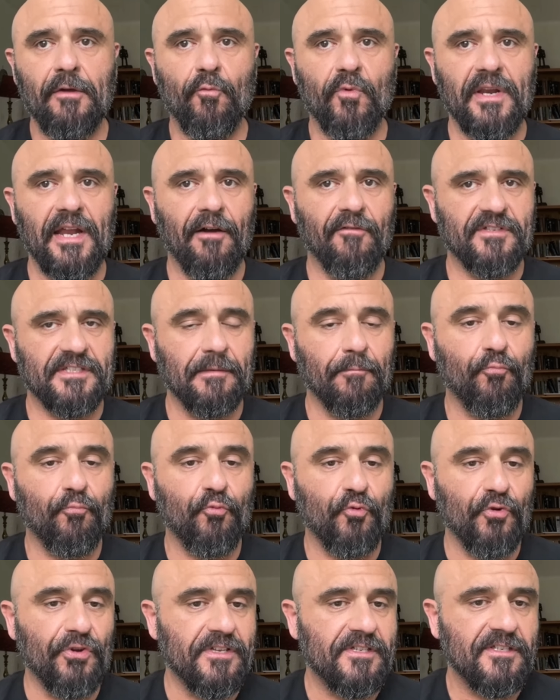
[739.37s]
When I was in
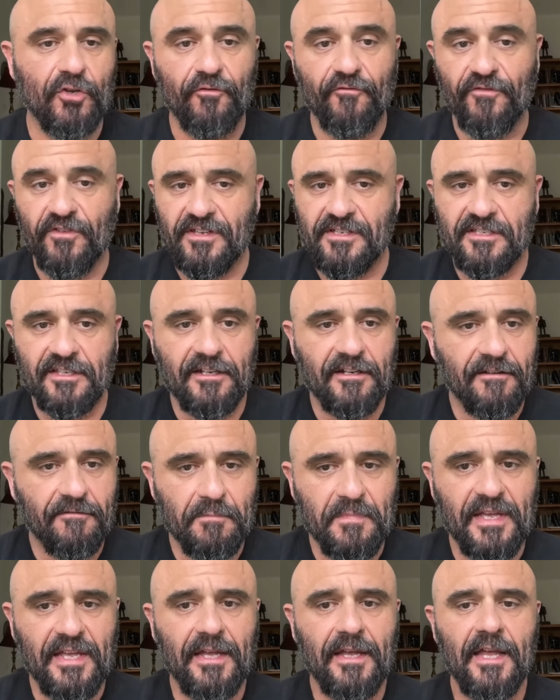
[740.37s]
prison, you
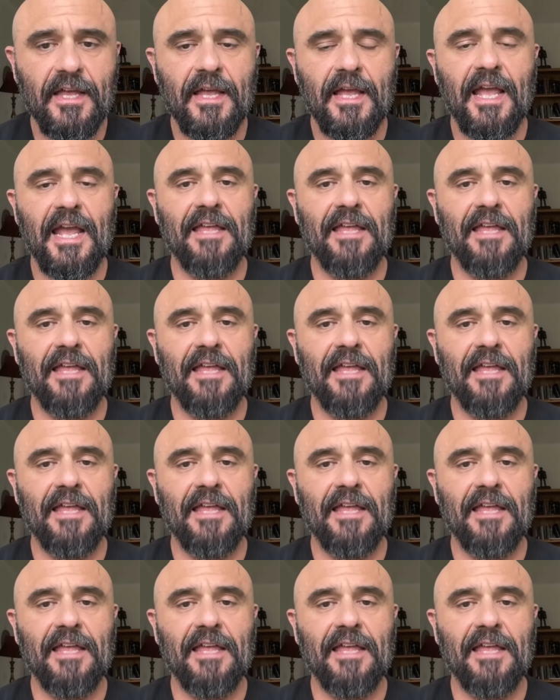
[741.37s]
visited me.